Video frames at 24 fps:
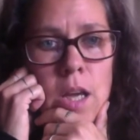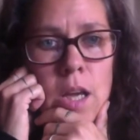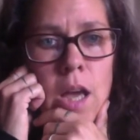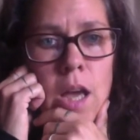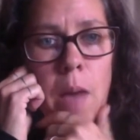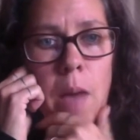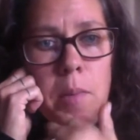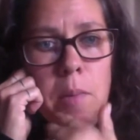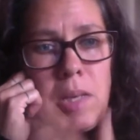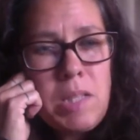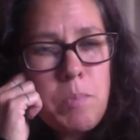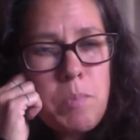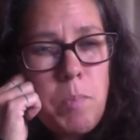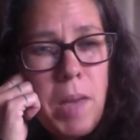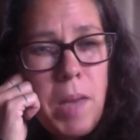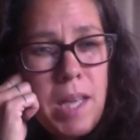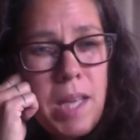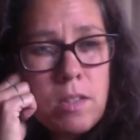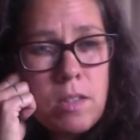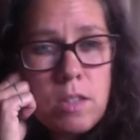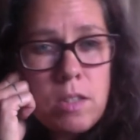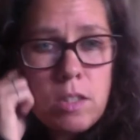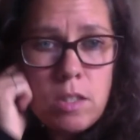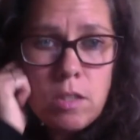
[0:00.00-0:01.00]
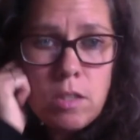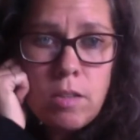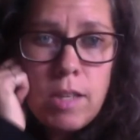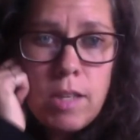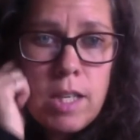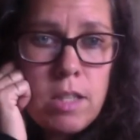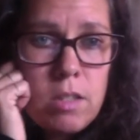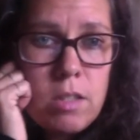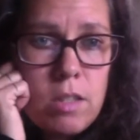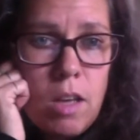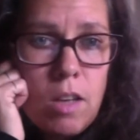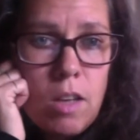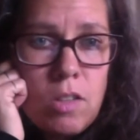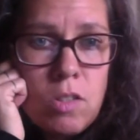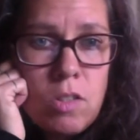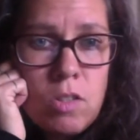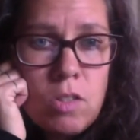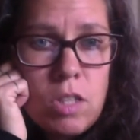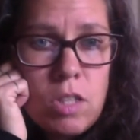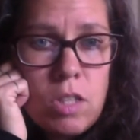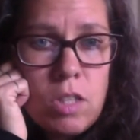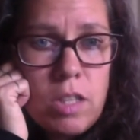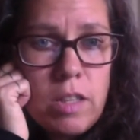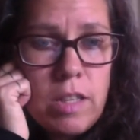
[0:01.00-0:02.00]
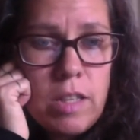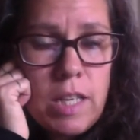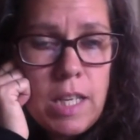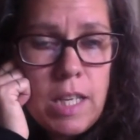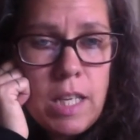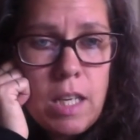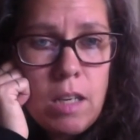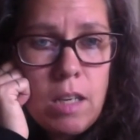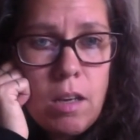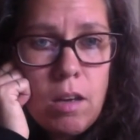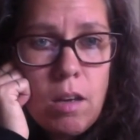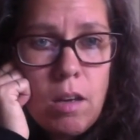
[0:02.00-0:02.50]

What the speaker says: I mean, it's best to do these under the